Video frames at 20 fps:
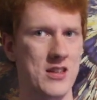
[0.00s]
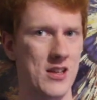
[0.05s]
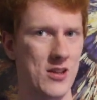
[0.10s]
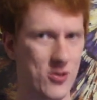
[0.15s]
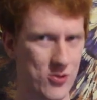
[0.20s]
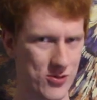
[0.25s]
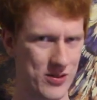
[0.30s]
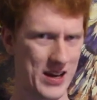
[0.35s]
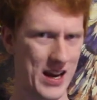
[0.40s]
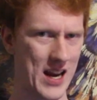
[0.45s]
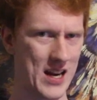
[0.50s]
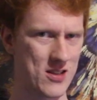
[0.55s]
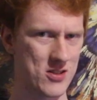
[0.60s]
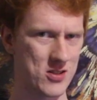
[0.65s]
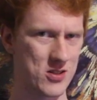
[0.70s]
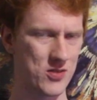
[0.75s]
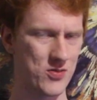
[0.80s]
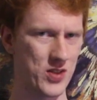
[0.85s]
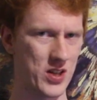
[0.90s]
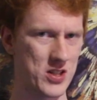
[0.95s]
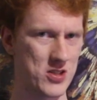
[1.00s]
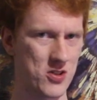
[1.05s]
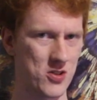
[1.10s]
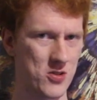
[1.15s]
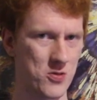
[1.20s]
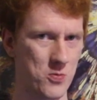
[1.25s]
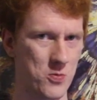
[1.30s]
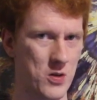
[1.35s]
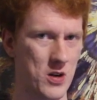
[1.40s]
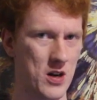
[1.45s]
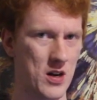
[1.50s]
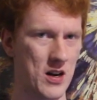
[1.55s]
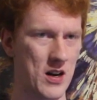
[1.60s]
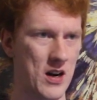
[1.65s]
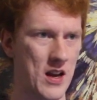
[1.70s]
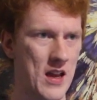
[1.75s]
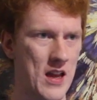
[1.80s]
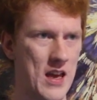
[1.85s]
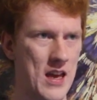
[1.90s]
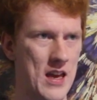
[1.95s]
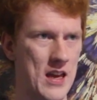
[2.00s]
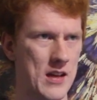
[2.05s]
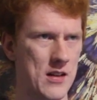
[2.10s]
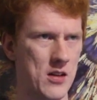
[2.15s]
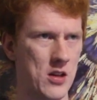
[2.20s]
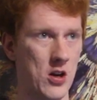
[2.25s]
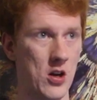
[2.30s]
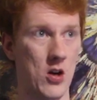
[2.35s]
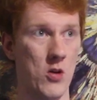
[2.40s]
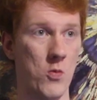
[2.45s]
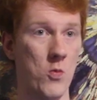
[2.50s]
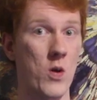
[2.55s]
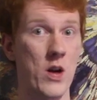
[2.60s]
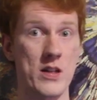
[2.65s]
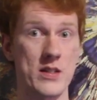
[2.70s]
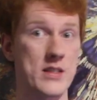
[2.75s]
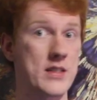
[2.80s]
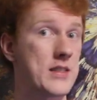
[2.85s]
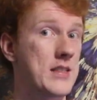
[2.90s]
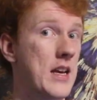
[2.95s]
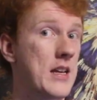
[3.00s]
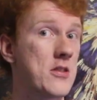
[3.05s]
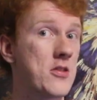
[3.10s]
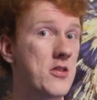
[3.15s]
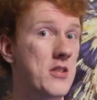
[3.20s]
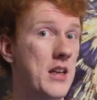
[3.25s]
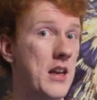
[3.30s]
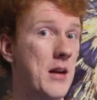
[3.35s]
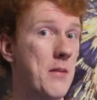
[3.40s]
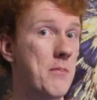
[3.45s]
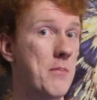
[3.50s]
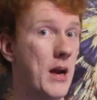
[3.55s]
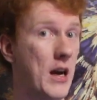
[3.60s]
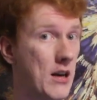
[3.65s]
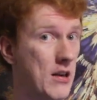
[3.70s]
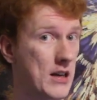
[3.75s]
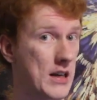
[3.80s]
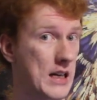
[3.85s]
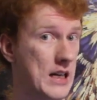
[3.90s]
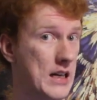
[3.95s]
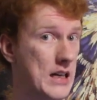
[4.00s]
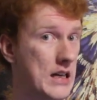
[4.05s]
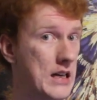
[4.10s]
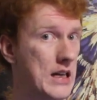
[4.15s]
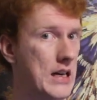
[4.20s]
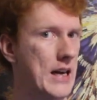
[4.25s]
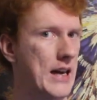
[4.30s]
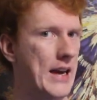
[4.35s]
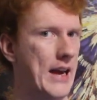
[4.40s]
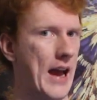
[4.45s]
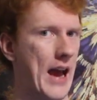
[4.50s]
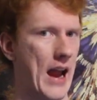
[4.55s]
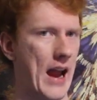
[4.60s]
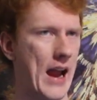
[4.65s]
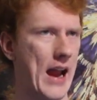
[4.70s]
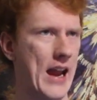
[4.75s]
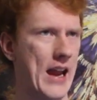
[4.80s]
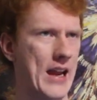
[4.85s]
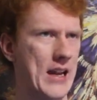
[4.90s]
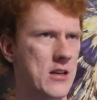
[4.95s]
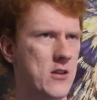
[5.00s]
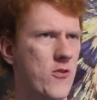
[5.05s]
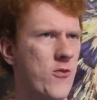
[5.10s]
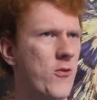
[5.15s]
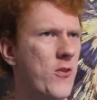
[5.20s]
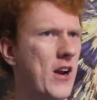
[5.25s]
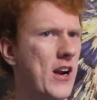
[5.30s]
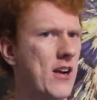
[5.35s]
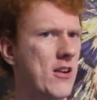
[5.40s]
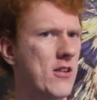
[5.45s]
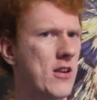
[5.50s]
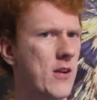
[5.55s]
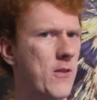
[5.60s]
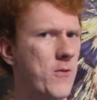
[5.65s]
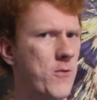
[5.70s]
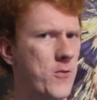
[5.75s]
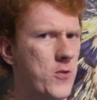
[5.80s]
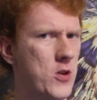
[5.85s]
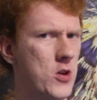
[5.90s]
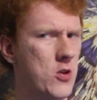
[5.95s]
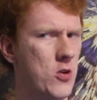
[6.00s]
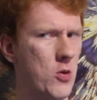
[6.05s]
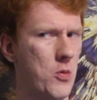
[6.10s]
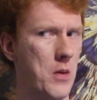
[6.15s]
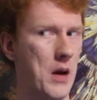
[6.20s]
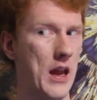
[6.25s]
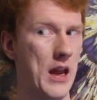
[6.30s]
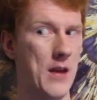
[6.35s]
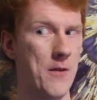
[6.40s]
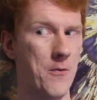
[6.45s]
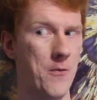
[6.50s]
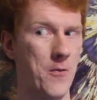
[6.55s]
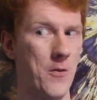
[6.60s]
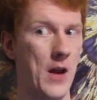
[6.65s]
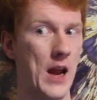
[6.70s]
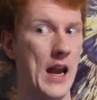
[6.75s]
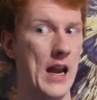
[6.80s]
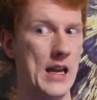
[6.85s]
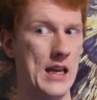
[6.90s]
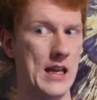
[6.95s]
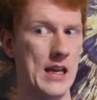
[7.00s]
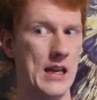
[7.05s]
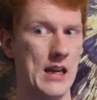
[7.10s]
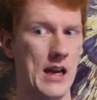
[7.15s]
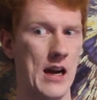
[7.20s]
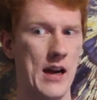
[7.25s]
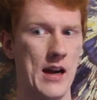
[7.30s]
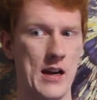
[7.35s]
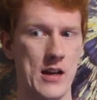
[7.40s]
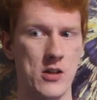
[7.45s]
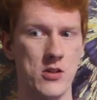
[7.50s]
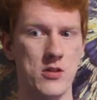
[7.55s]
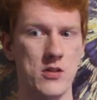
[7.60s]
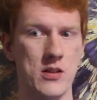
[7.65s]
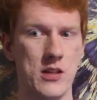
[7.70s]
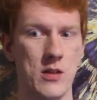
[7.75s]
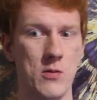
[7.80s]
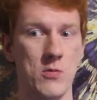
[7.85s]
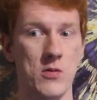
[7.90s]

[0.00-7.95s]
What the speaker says: of the creators featured were, you know, ones centered in America, and very few, if any, actually